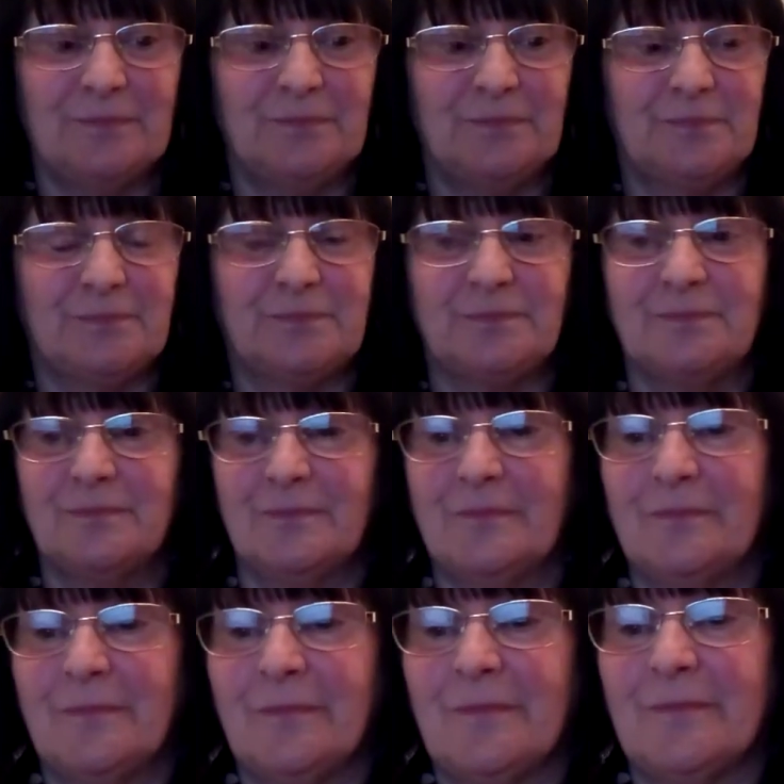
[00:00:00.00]

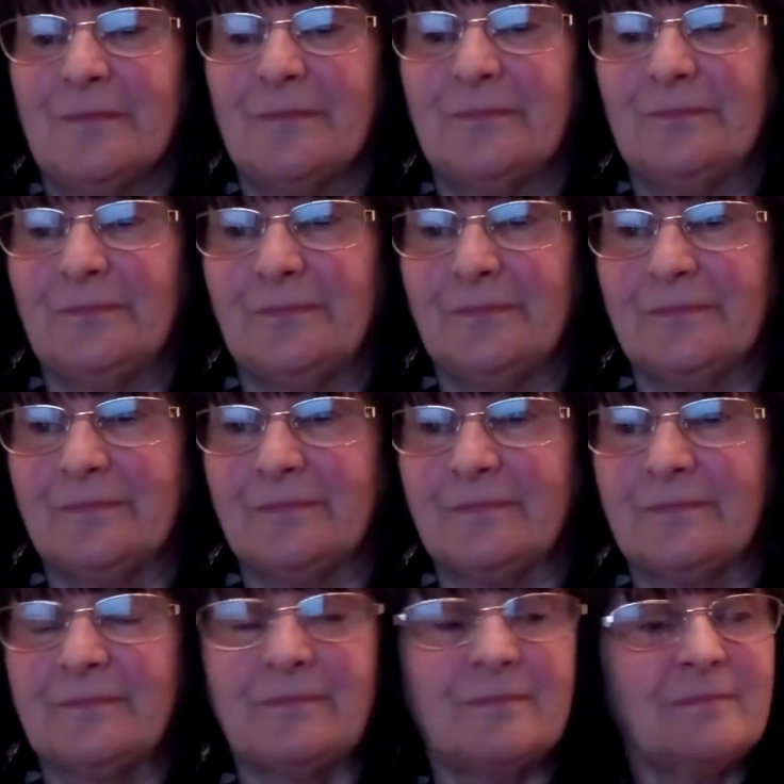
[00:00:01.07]

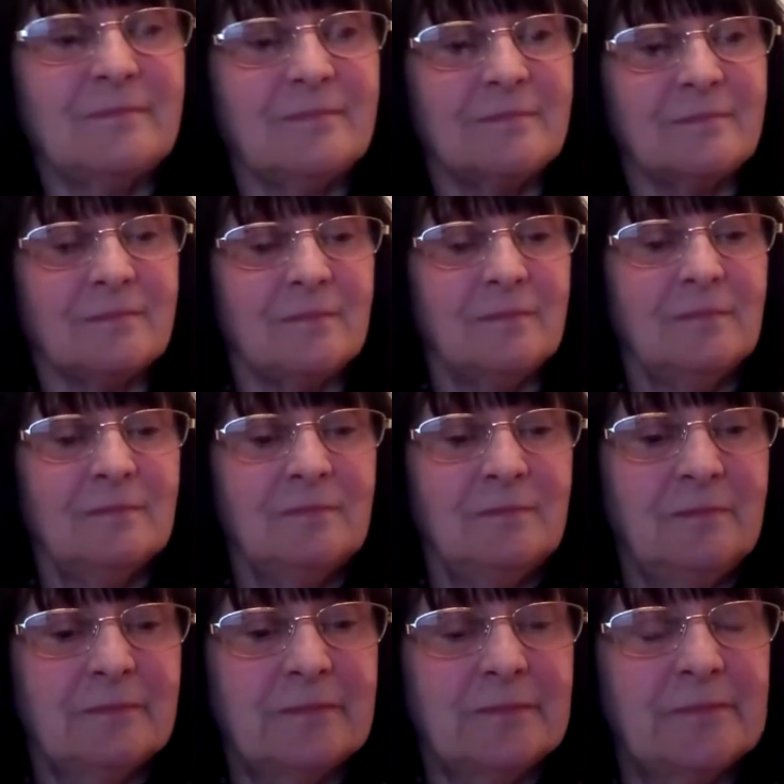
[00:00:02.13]

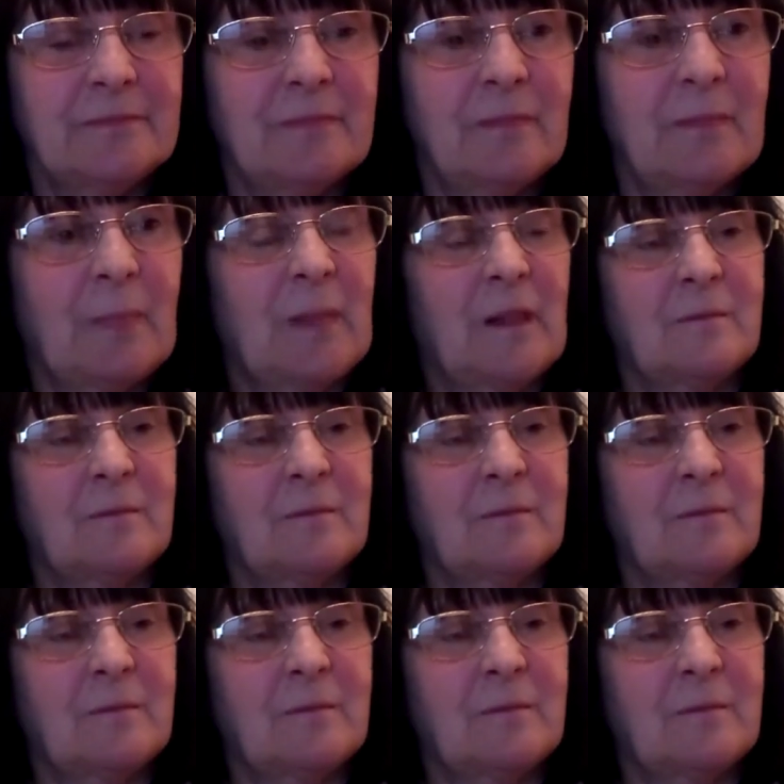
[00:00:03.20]
No one is speaking in this clip.